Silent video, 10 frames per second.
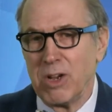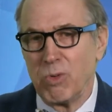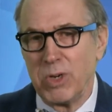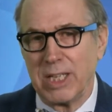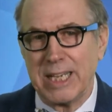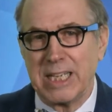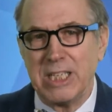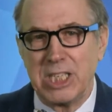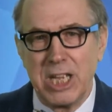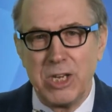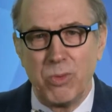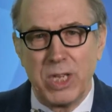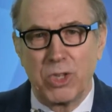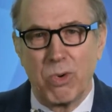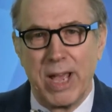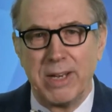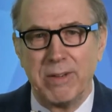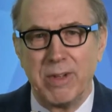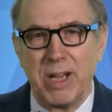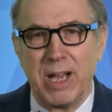really continuing threat
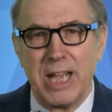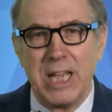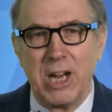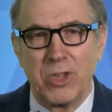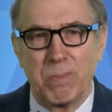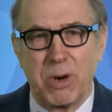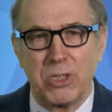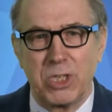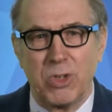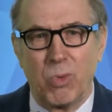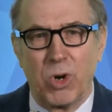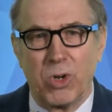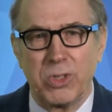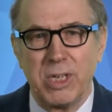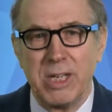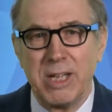in other parts of the world